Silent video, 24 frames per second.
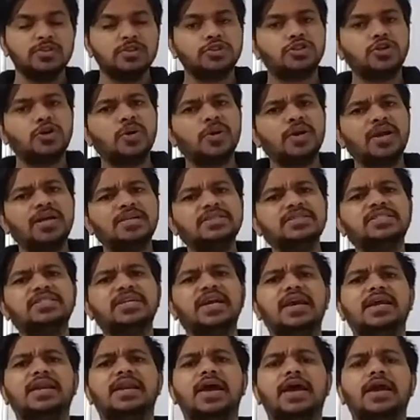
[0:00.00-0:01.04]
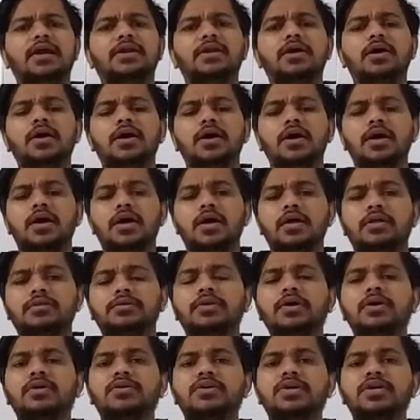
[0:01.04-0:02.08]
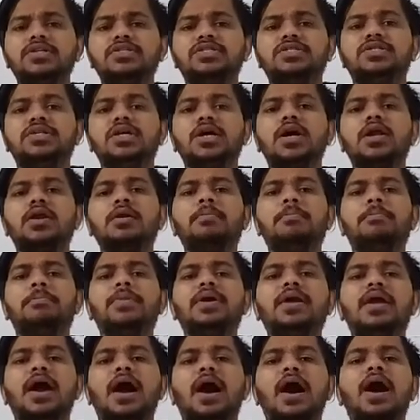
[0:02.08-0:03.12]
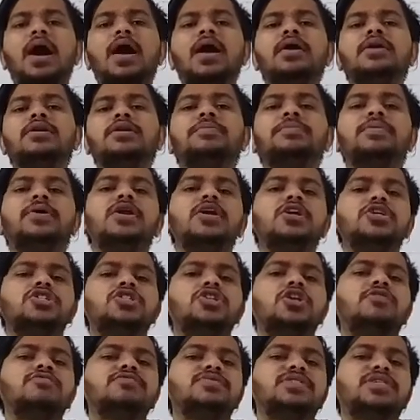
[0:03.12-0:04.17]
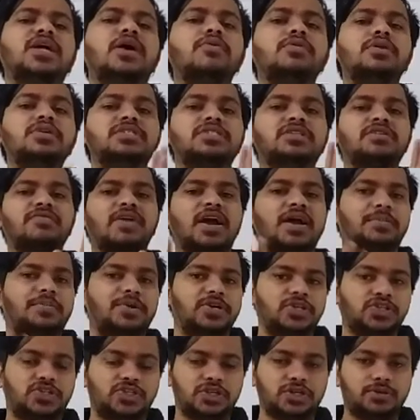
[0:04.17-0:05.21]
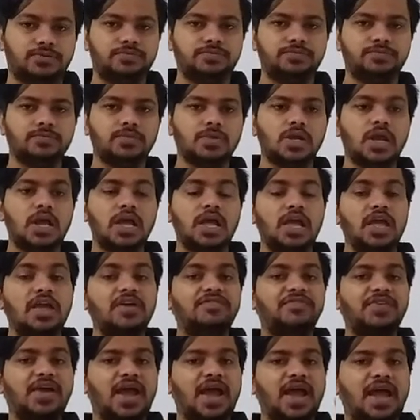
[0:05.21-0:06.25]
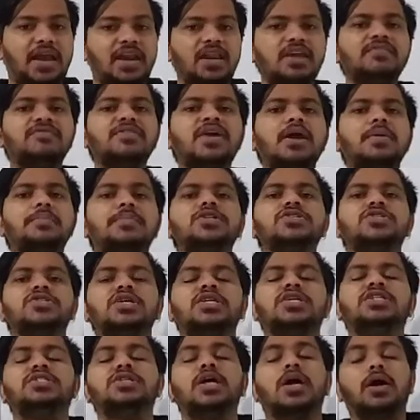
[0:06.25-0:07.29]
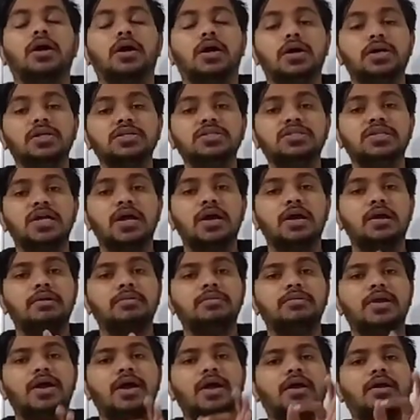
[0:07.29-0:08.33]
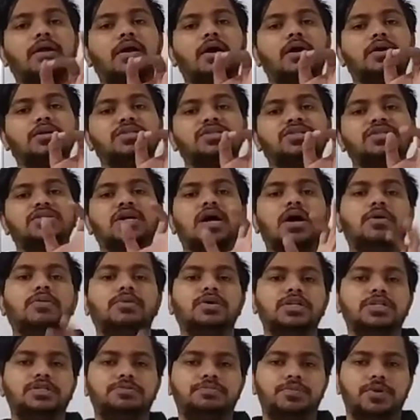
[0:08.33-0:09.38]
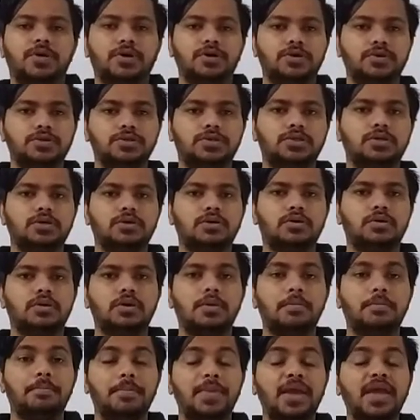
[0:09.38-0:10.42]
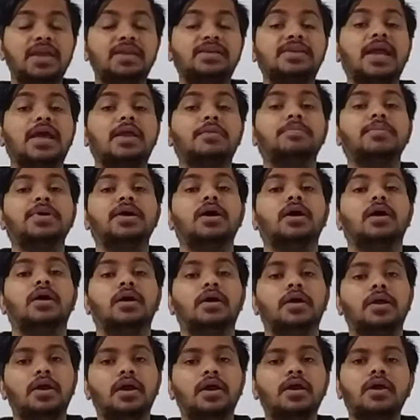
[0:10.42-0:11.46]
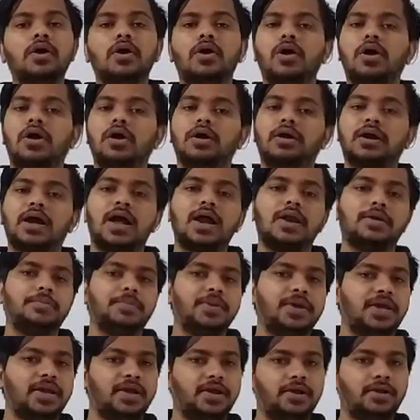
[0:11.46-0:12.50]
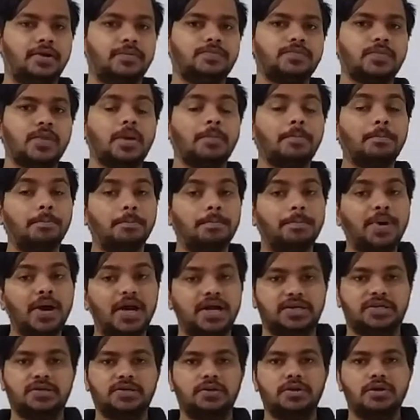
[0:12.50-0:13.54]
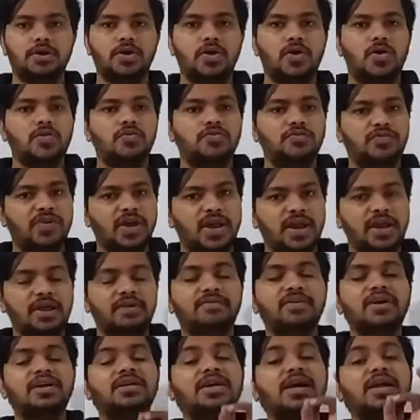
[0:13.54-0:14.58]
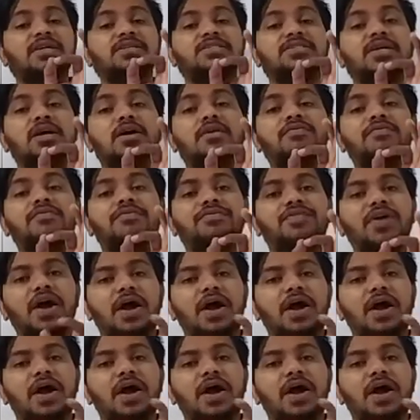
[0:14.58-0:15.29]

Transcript: So you can say that the reason behind the production of sound is the vibration. If any vibration occurs, there a sound is produced. It can be here or can't be here. But whenever there is a